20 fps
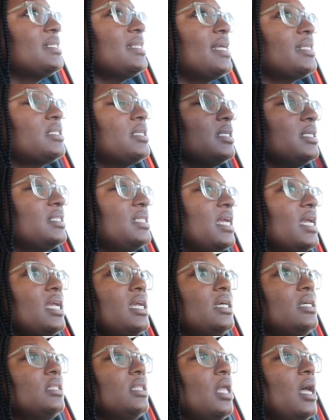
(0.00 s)
that's going to take
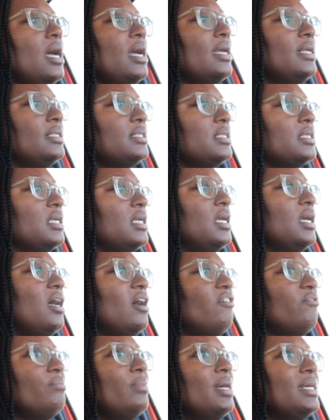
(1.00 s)
a lot
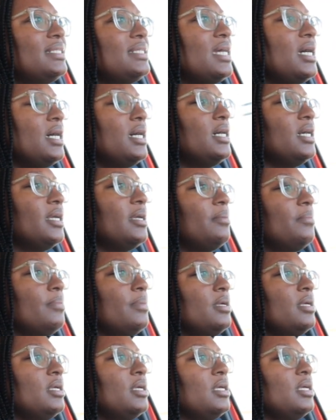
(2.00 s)
of my
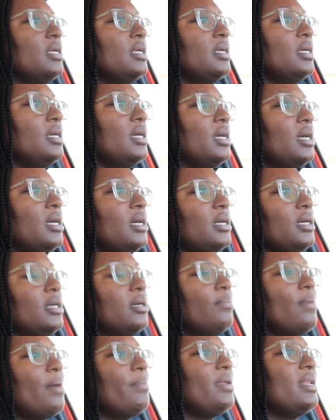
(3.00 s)
time.
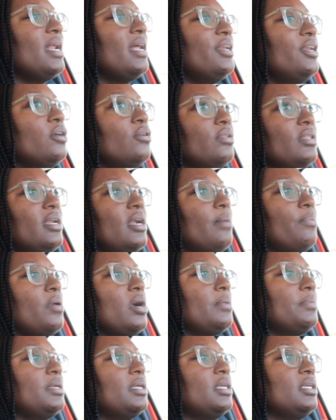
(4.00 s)
I mean, I know that I
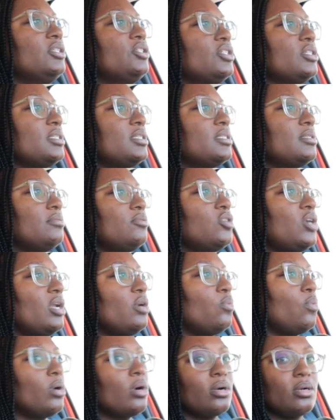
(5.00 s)
probably could just try to
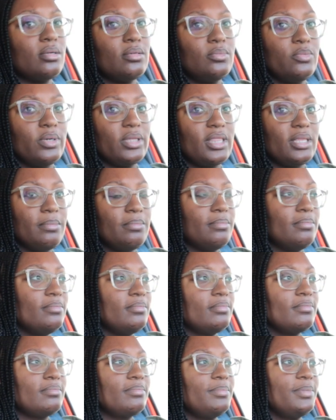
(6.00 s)
work with them,
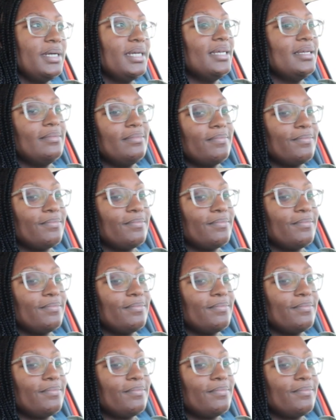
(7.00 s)
but